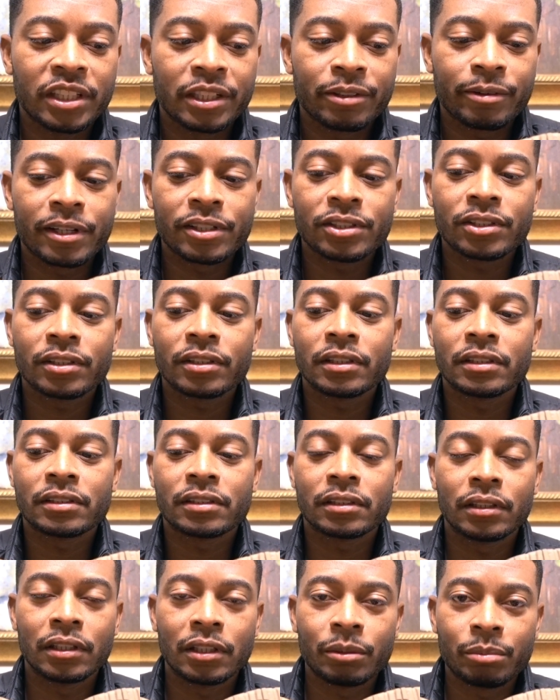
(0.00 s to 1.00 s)
generation is
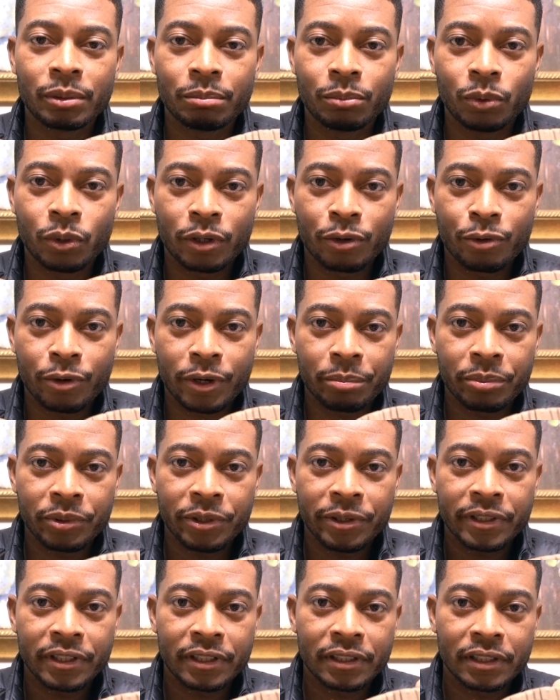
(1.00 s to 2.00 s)
a little bit more
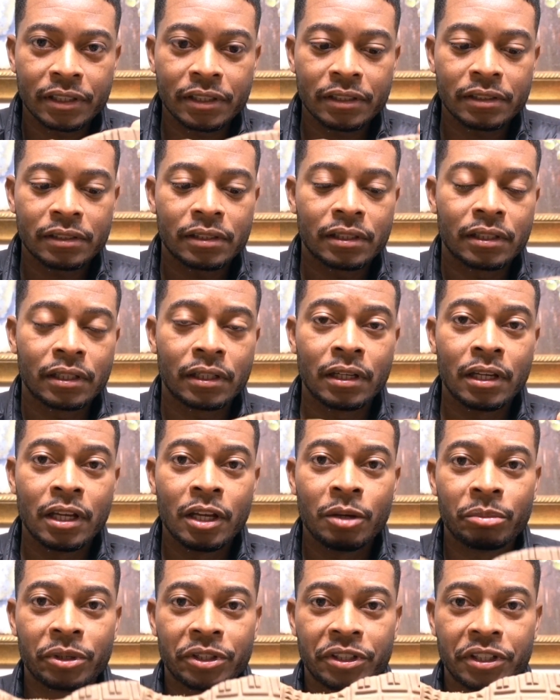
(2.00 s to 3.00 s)
grippier than these,
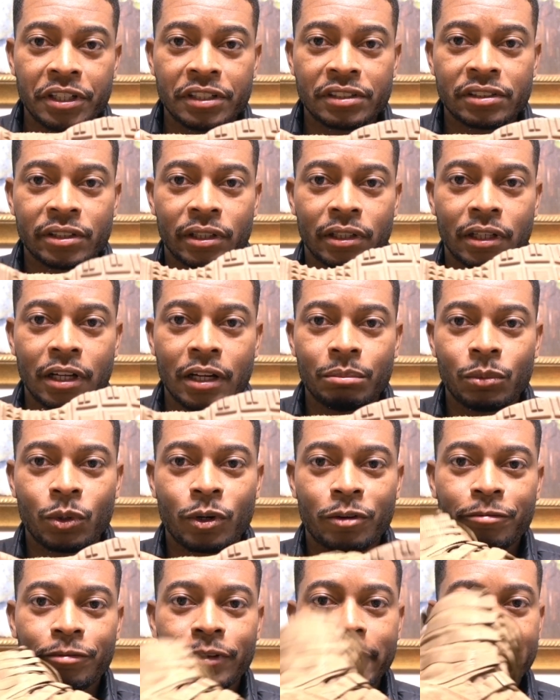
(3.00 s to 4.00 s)
but these are a lot
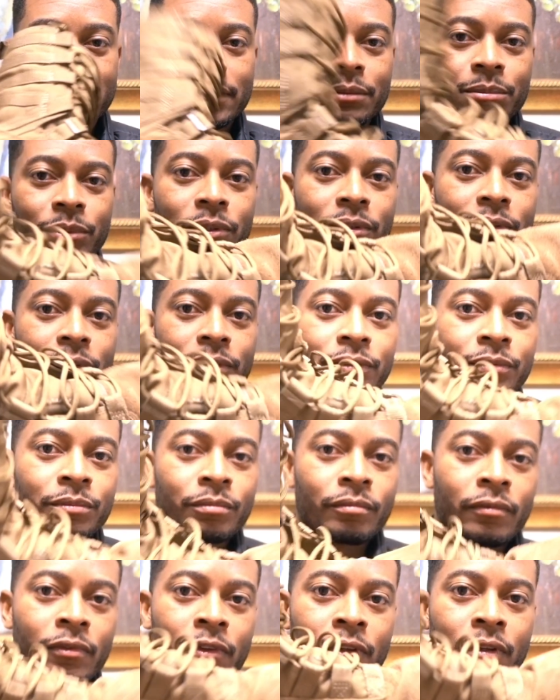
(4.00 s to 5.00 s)
more flexible.
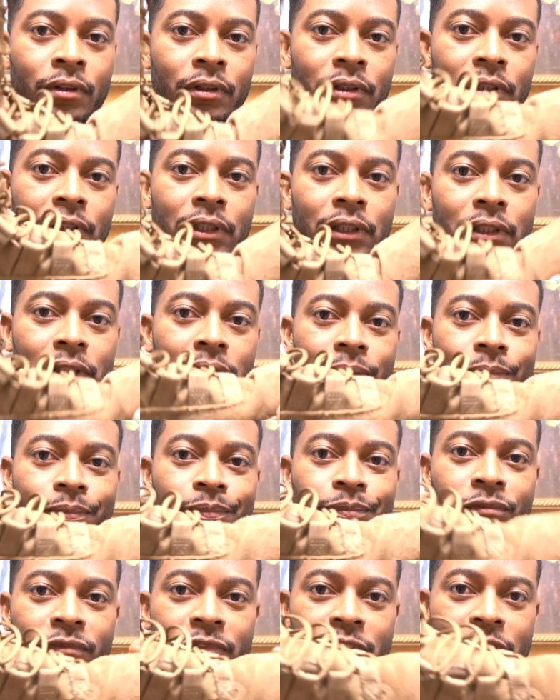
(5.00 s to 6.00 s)

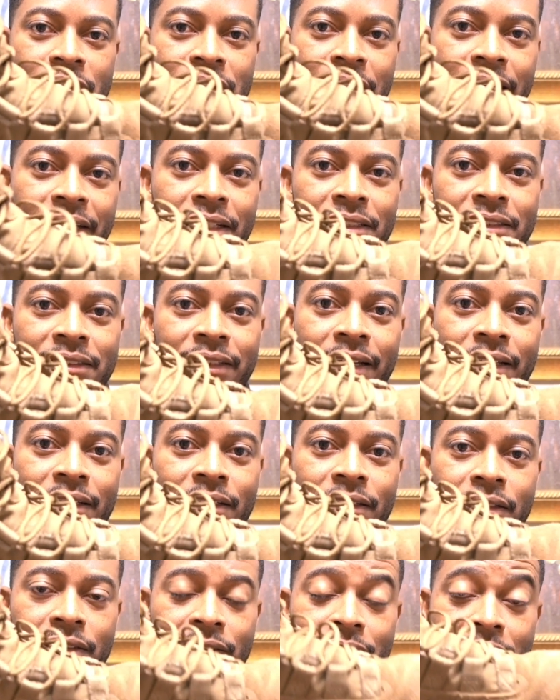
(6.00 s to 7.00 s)
Because like I
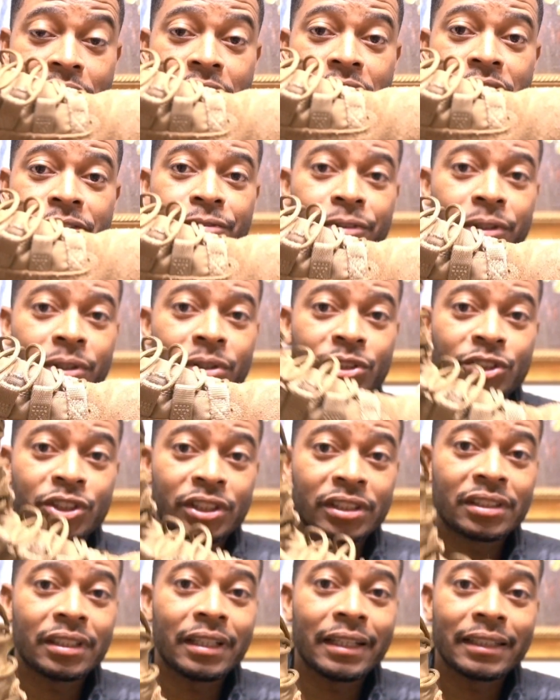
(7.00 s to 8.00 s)
said, these feel
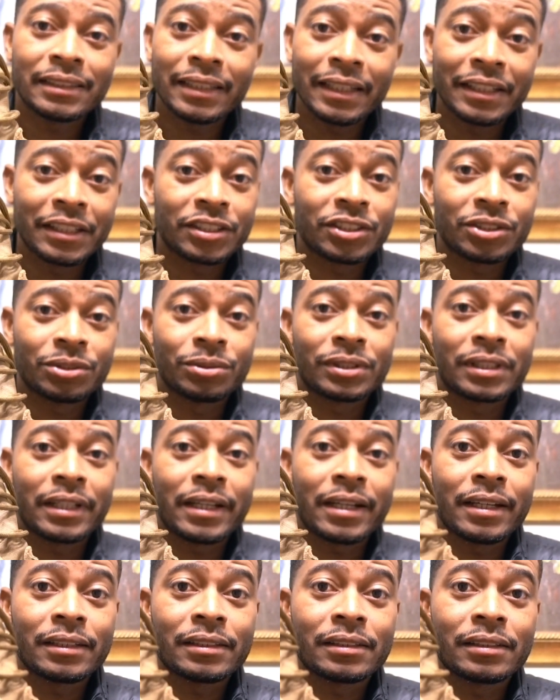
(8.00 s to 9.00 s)
just like tennis shoes,
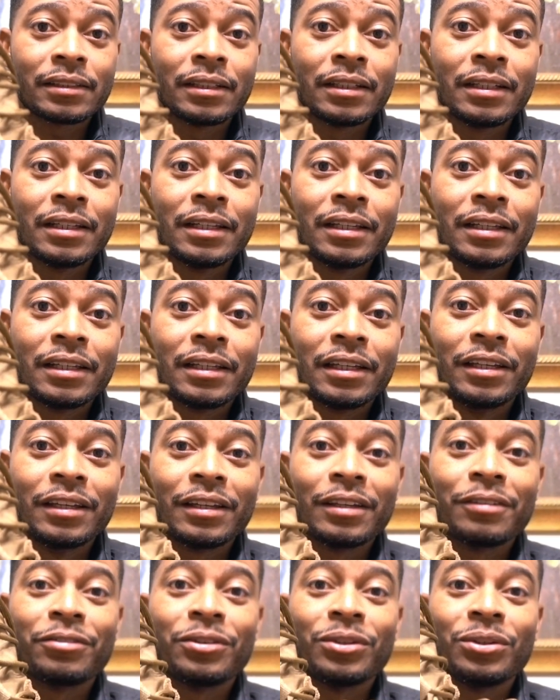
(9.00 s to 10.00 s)
guys.
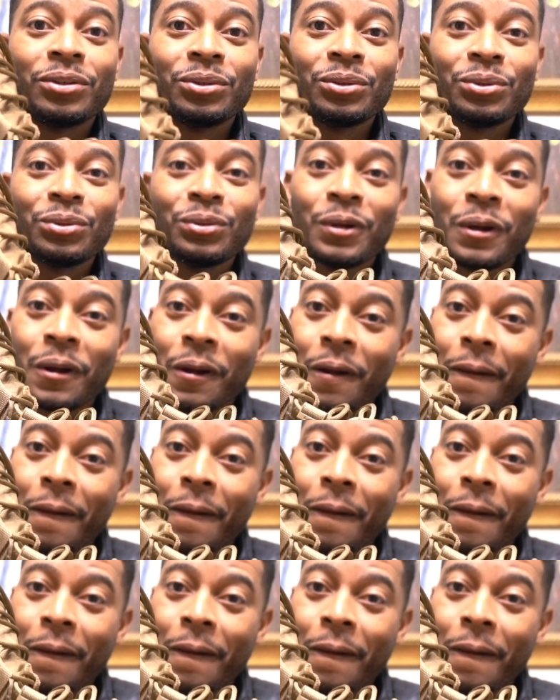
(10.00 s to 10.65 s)
If you